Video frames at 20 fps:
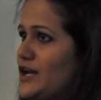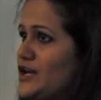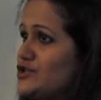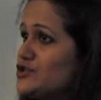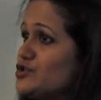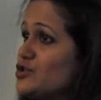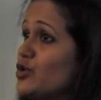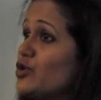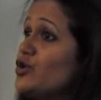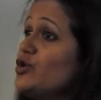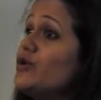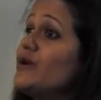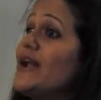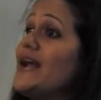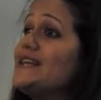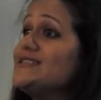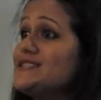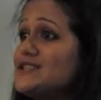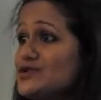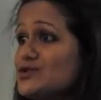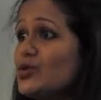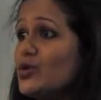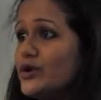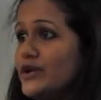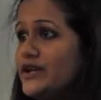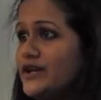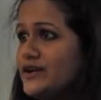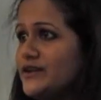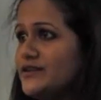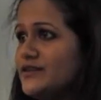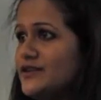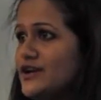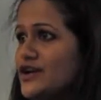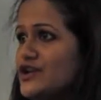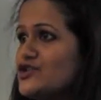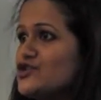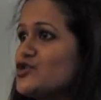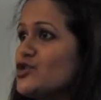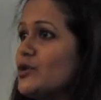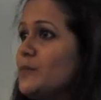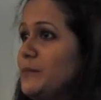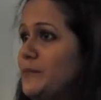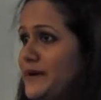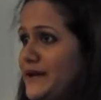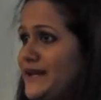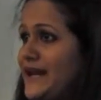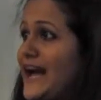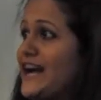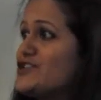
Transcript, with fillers: so your ssODN should be